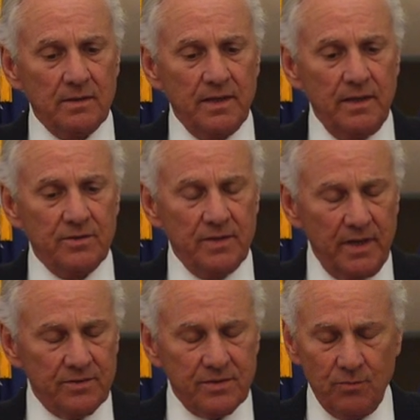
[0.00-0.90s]
It is
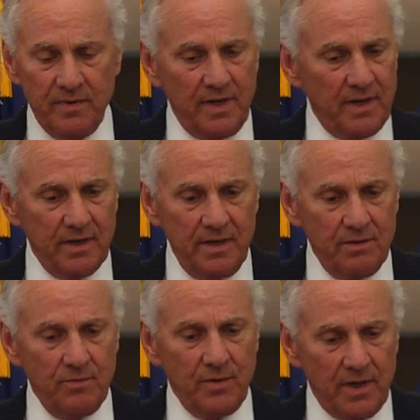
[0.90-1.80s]
necessary. We've got
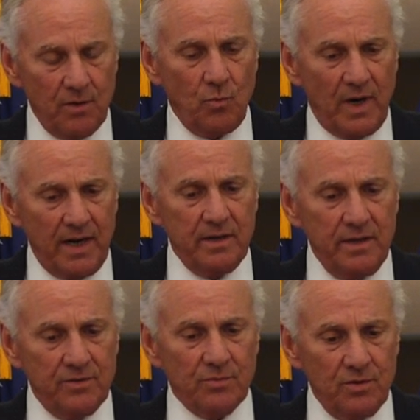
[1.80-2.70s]
to widen
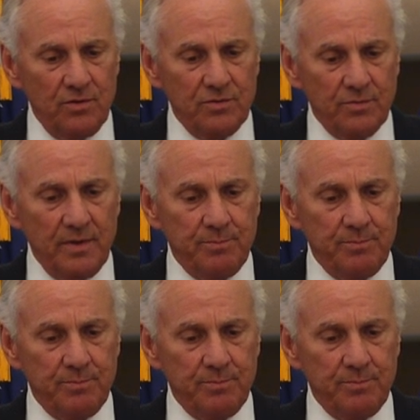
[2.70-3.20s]
these roads.